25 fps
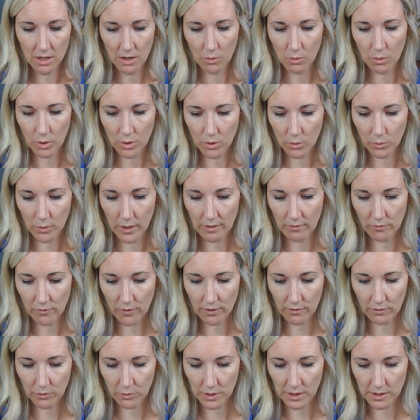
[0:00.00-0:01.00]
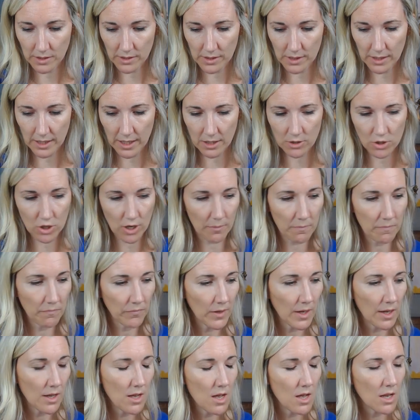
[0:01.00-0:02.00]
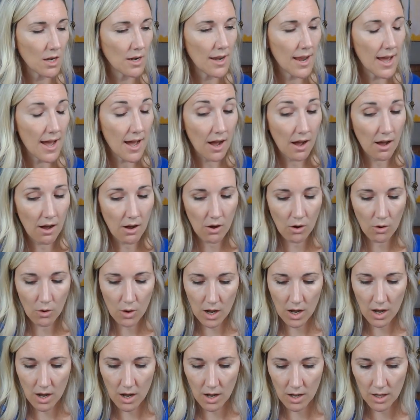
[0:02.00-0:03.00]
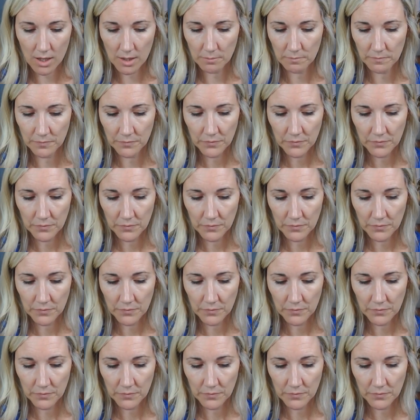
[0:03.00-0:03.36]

while they're waiting for everyone else to catch up. Now,